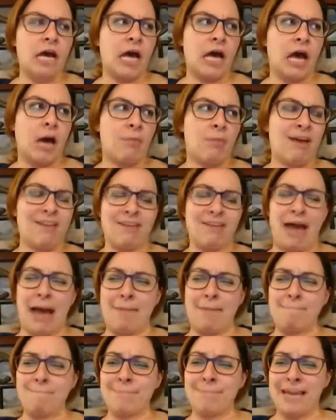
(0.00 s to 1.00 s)
Um, I've
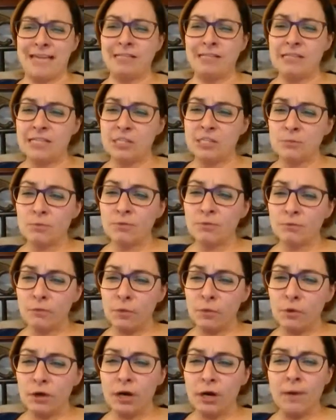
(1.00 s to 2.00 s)
gotten Macy's
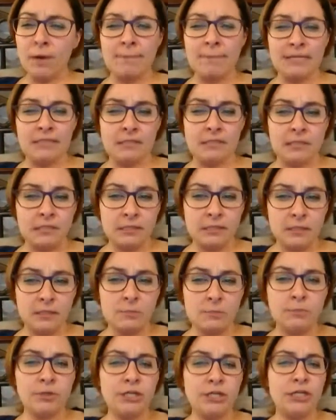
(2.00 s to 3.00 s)
before. Macy's is
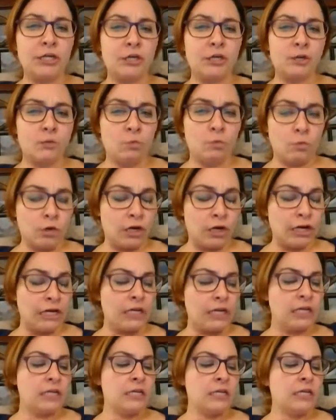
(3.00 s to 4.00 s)
a pretty good
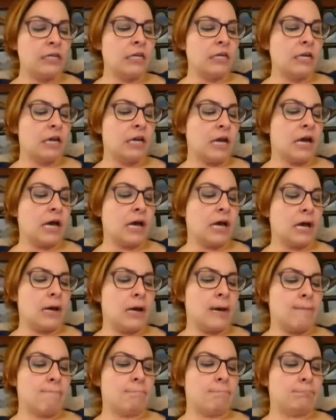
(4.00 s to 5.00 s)
one.
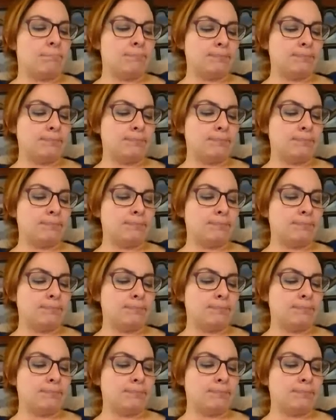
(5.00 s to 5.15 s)
Um,